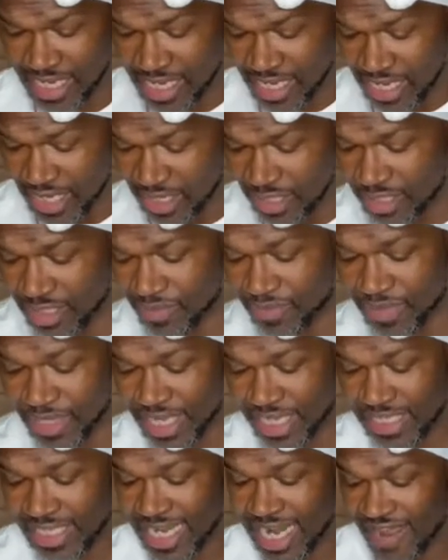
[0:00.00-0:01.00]
Some things
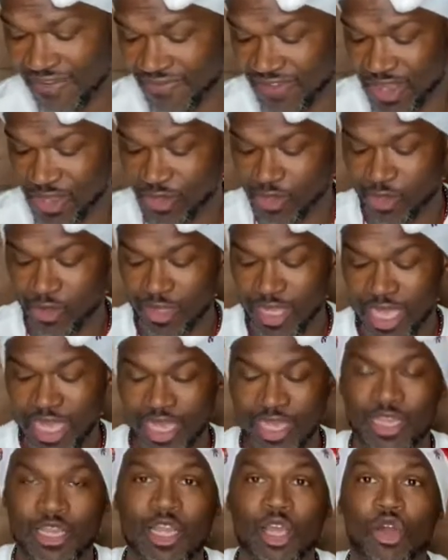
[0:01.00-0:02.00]
that I found online
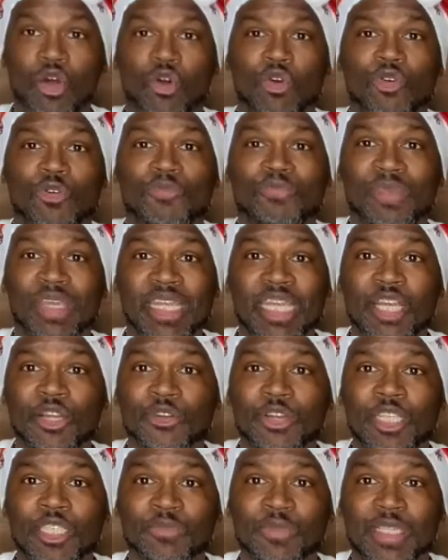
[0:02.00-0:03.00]
are mini
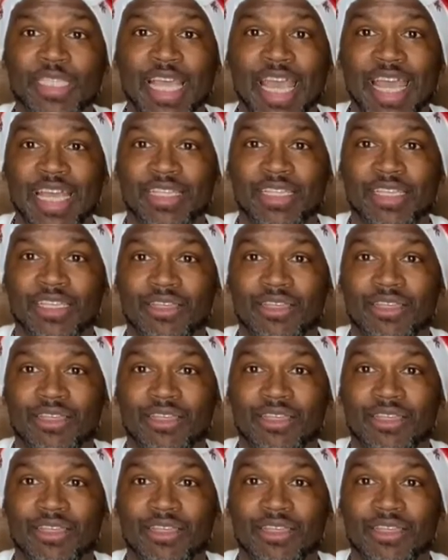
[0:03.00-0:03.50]
Christmas hats.